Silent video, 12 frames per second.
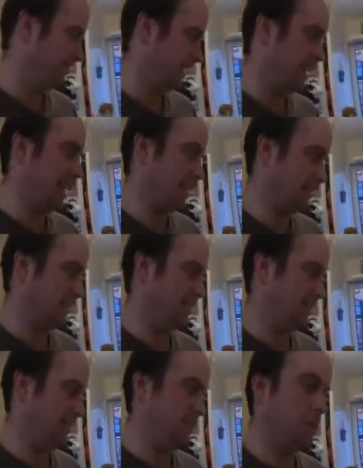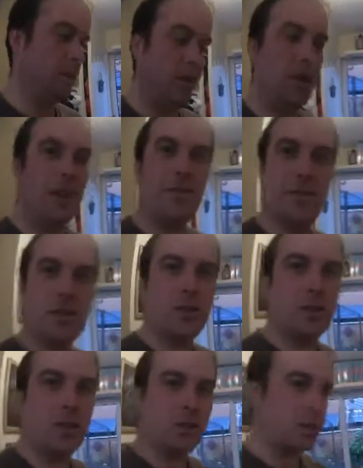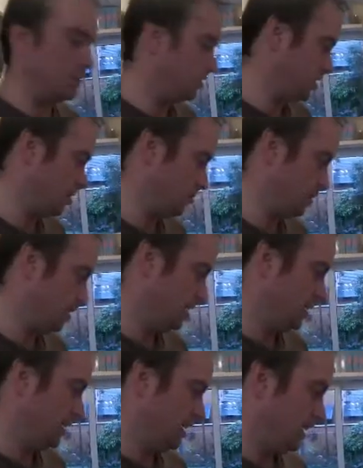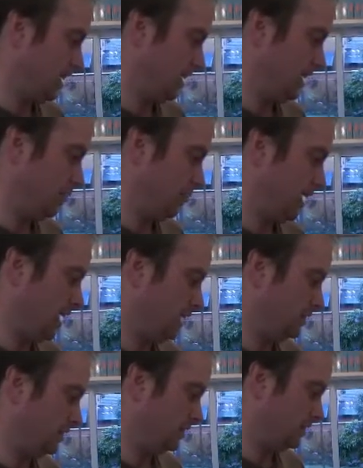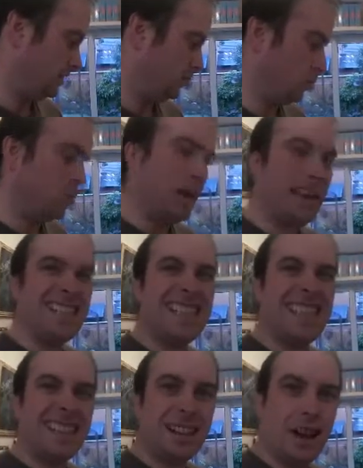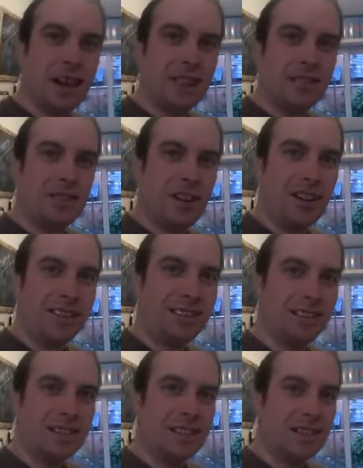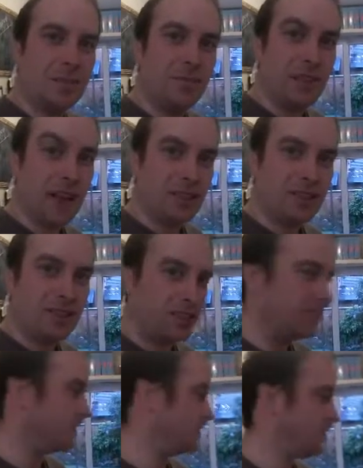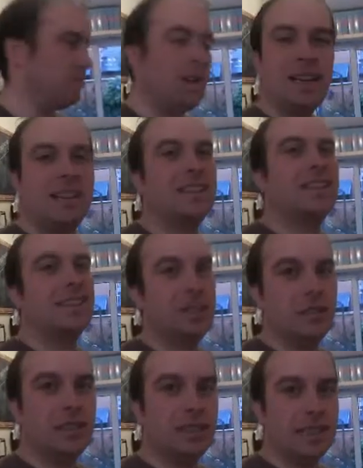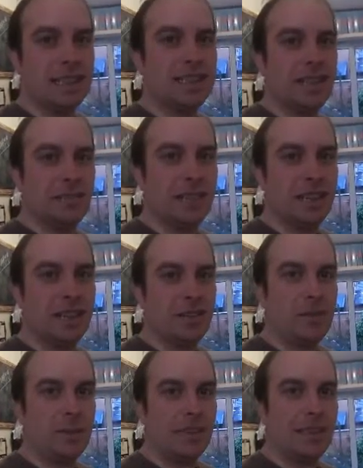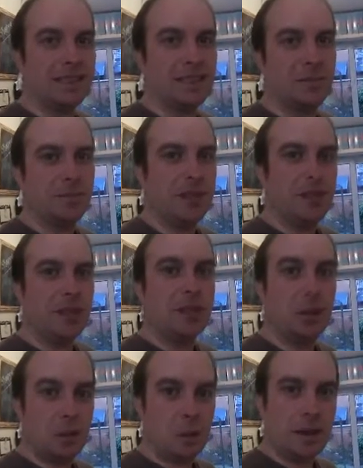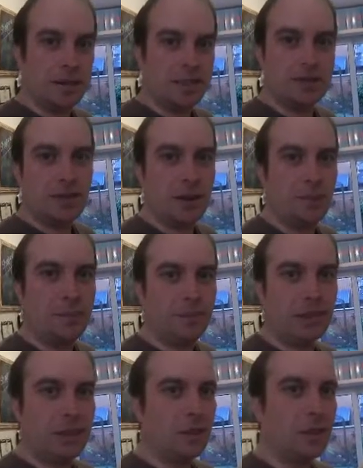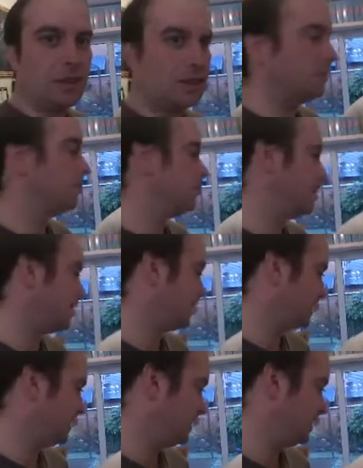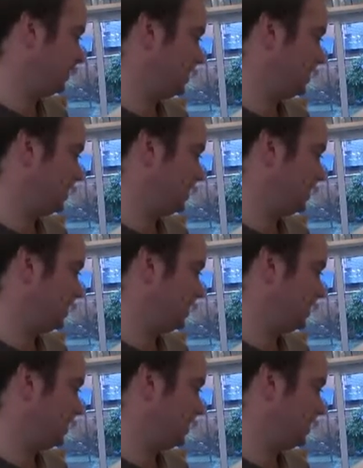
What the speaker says: Yes, we're going to have to go grocery shopping. And we're waiting kind of on some vouchers to come in, because usually this time of year we get some coupons from local supermarkets.